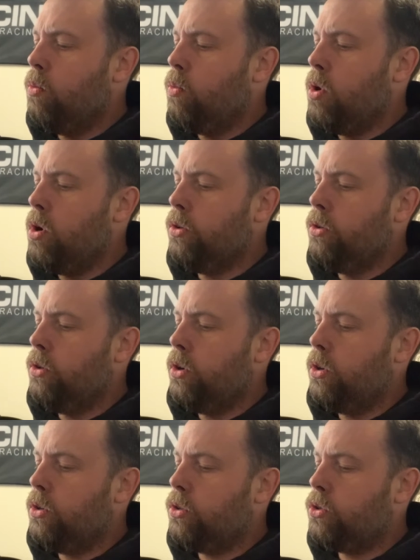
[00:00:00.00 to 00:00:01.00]
1,
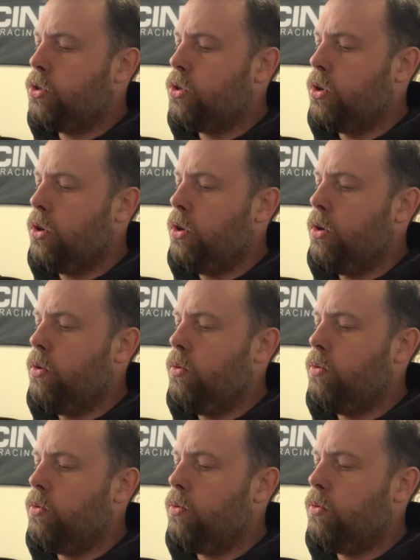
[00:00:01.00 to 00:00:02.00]
2,
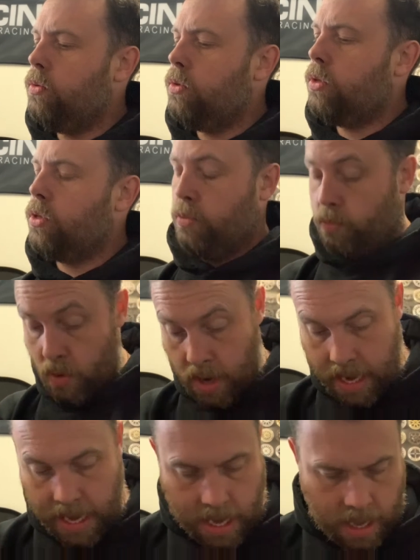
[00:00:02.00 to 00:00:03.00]

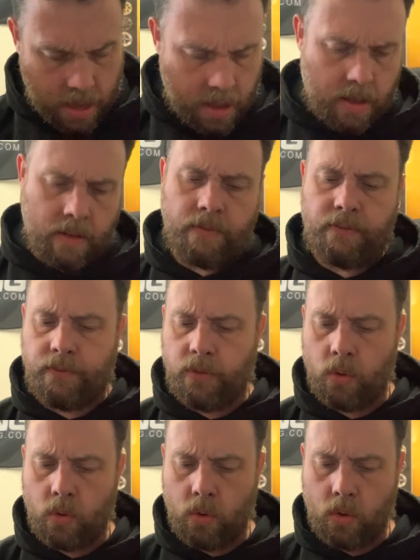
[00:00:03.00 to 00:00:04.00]
3,
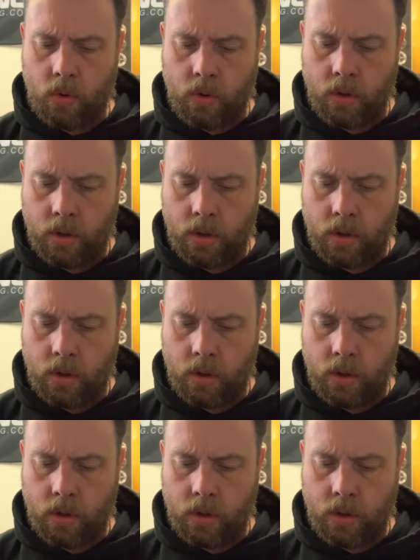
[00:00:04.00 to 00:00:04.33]
4.